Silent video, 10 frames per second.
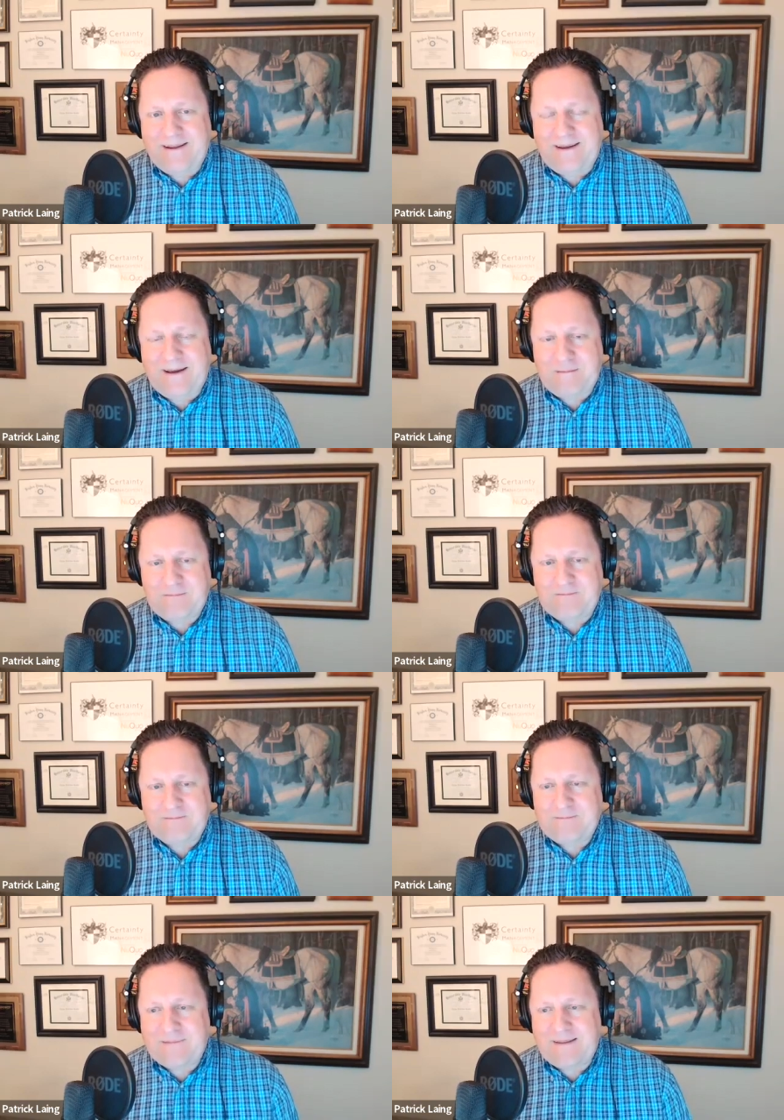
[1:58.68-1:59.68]

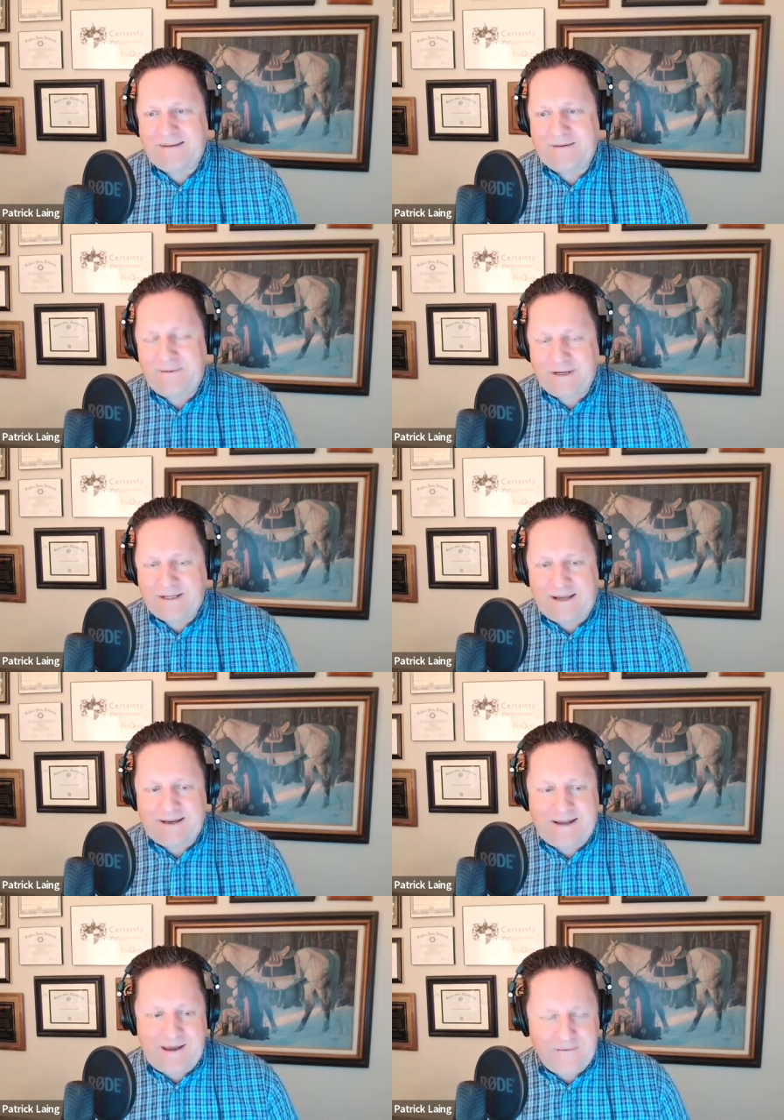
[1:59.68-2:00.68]
Very
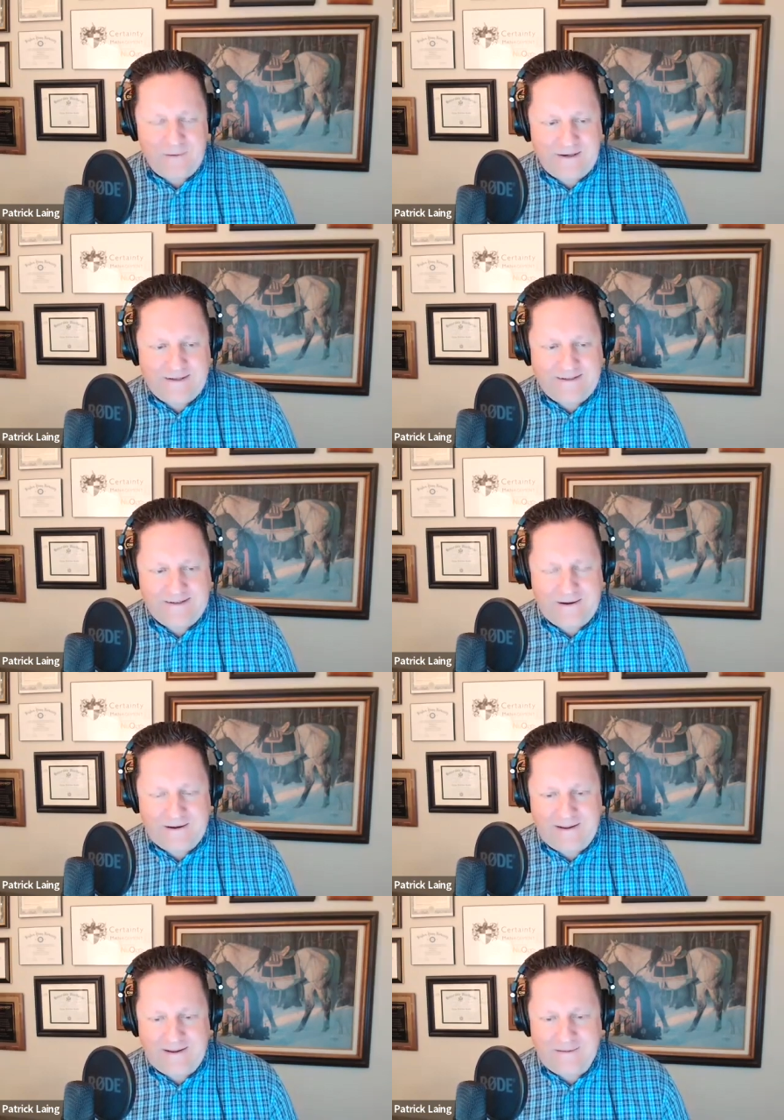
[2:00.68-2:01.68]
excited to have you on to
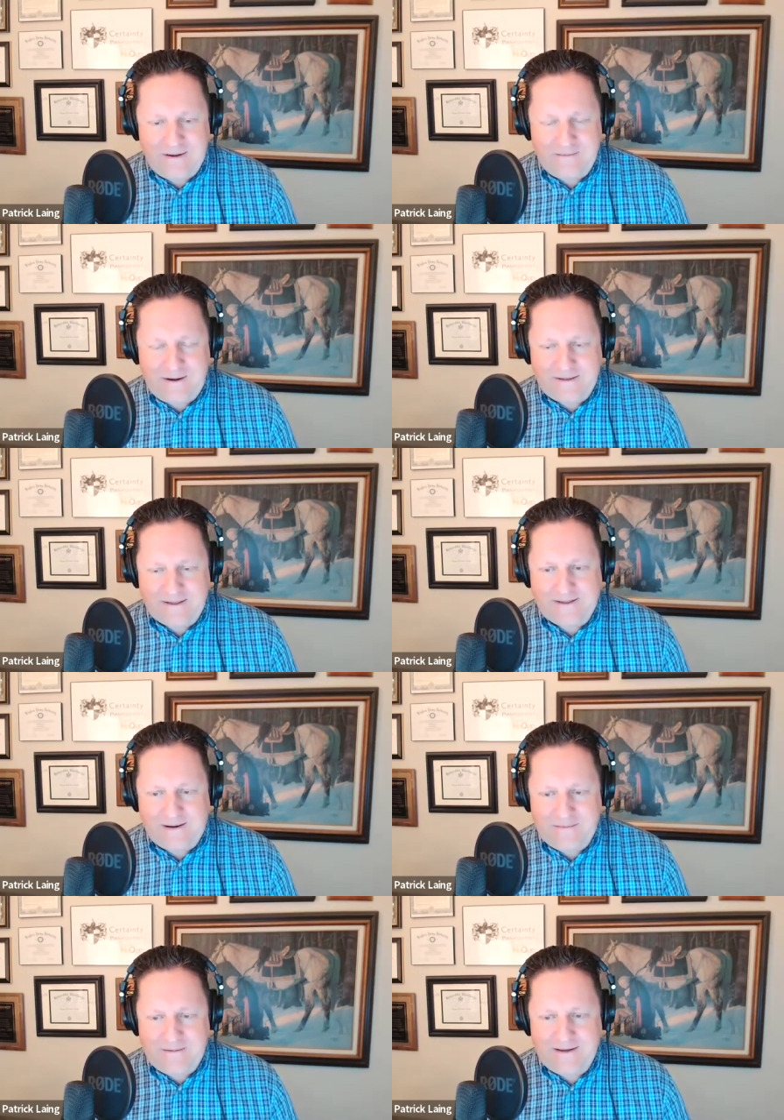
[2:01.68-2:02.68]
talk about this
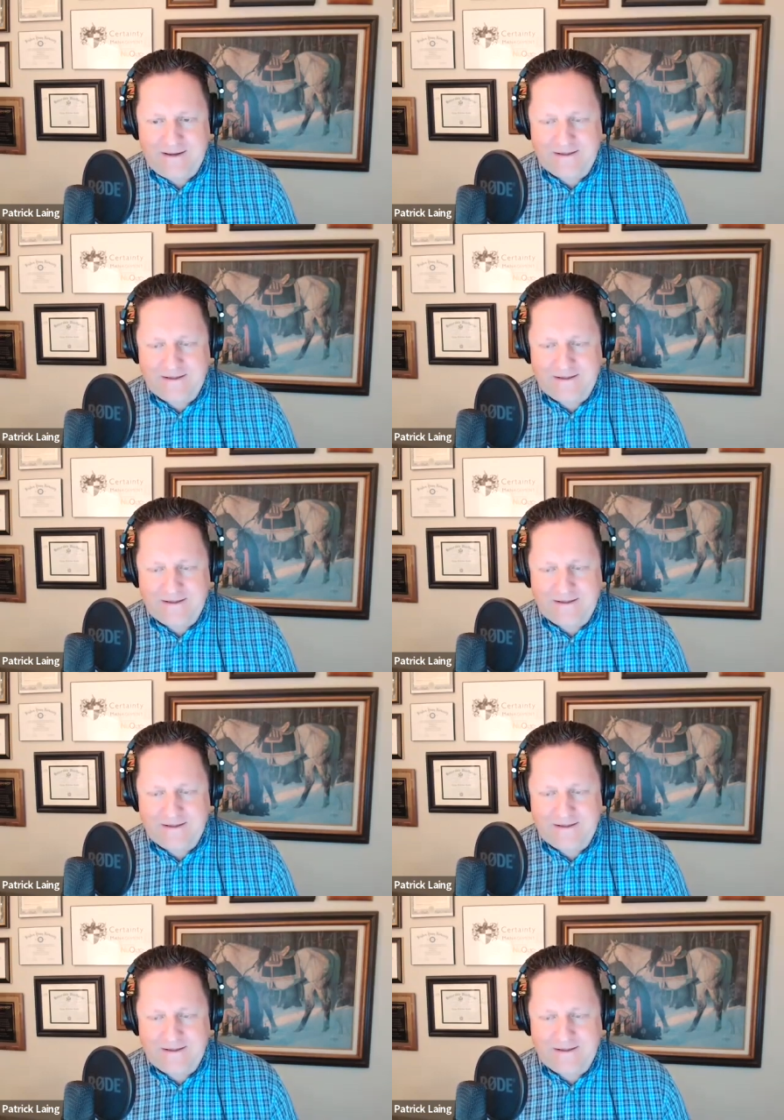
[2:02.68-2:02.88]
topic